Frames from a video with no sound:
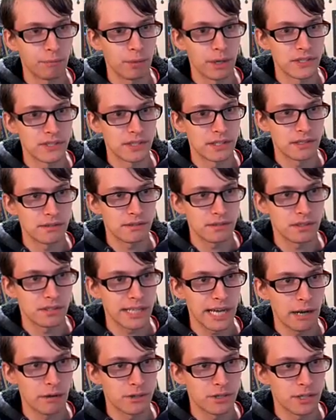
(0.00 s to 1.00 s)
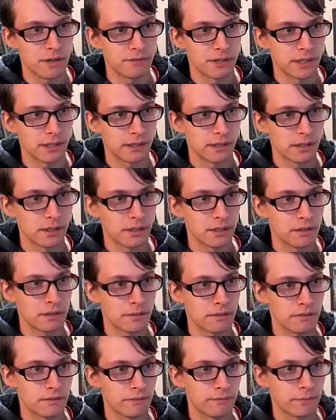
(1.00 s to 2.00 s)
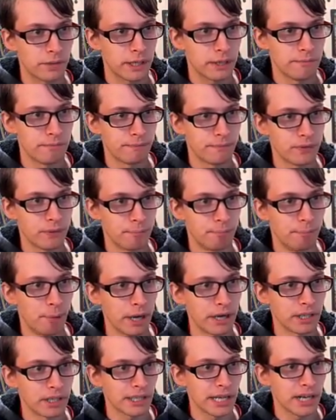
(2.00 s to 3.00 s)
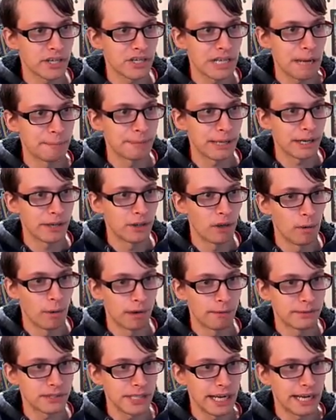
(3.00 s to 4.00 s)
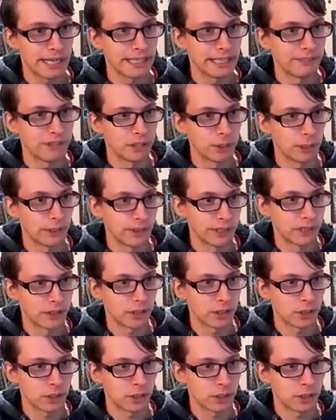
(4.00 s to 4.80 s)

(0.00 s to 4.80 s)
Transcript: wasn't downshifting. Freaking button got jammed out of nowhere. See, I didn't even do anything to the